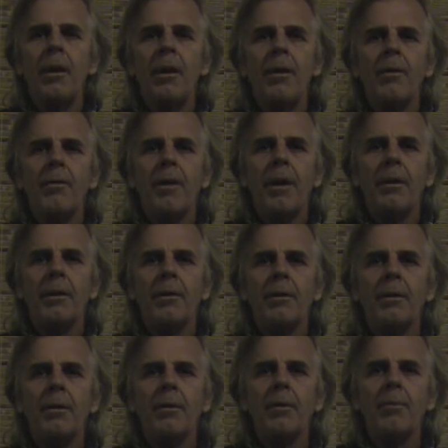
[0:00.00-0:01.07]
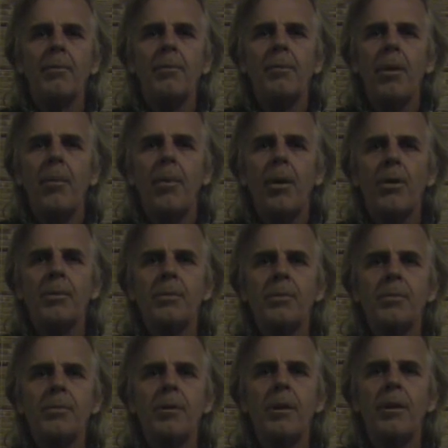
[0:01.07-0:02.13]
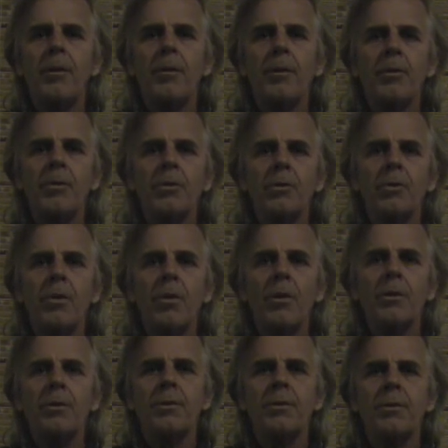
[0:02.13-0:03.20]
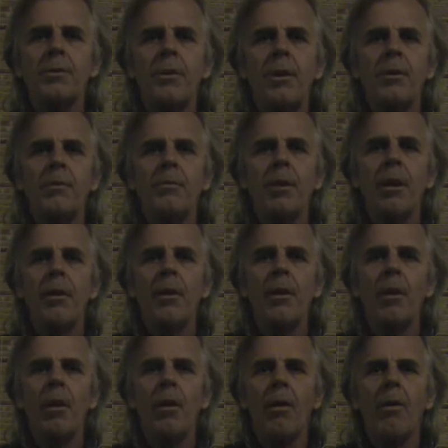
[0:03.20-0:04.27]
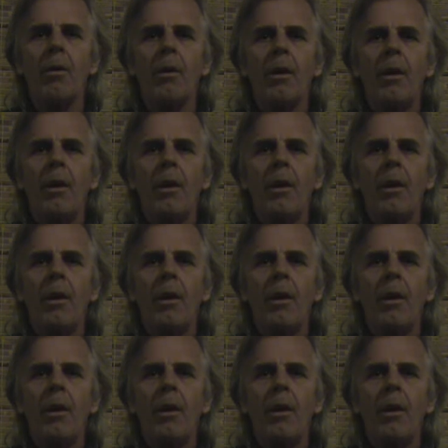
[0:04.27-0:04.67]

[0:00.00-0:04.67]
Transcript: and the fact that the person's individual choice is threatened by the law